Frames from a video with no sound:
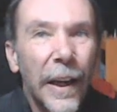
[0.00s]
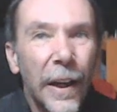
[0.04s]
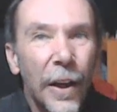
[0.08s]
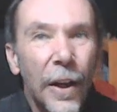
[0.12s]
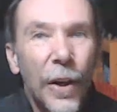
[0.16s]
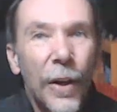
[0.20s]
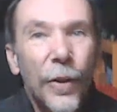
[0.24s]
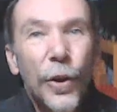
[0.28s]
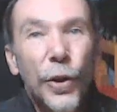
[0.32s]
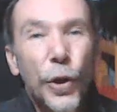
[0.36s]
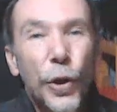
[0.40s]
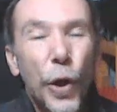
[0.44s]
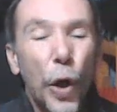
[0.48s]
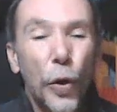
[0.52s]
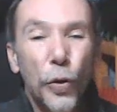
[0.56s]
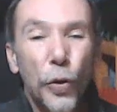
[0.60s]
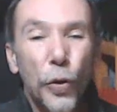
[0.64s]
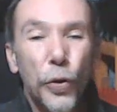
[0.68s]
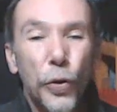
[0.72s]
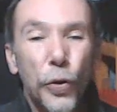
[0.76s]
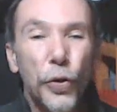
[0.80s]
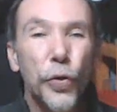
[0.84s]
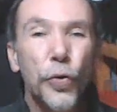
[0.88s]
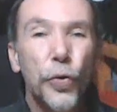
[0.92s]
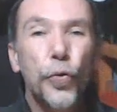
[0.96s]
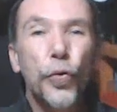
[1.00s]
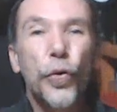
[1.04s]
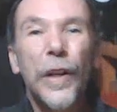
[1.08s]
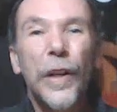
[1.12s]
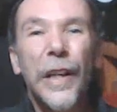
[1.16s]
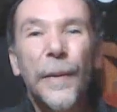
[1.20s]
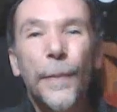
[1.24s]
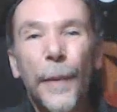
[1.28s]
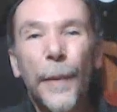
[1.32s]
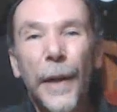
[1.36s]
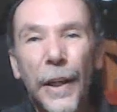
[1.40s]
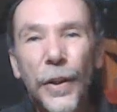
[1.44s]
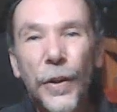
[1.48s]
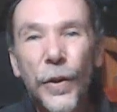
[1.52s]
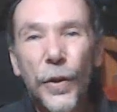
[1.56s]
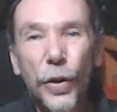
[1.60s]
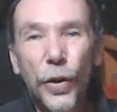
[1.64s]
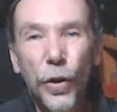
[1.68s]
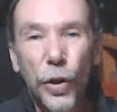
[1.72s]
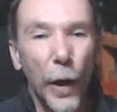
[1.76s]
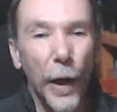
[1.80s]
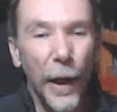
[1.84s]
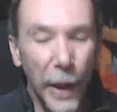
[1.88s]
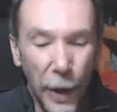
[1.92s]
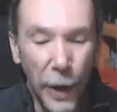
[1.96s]
this whole stream is
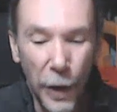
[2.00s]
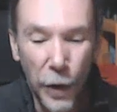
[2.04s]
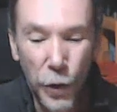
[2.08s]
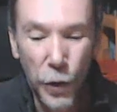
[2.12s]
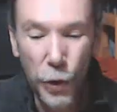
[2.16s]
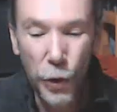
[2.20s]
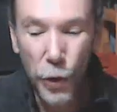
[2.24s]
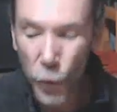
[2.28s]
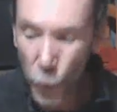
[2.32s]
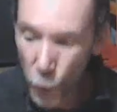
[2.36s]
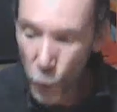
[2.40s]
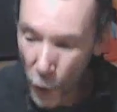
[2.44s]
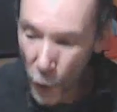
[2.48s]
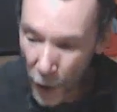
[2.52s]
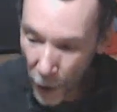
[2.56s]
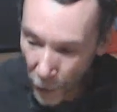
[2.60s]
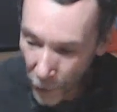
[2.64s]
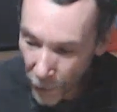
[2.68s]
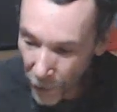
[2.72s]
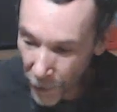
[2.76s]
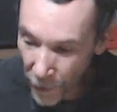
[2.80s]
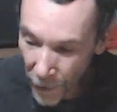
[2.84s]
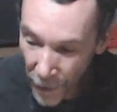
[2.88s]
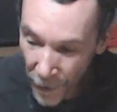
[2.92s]
going to work.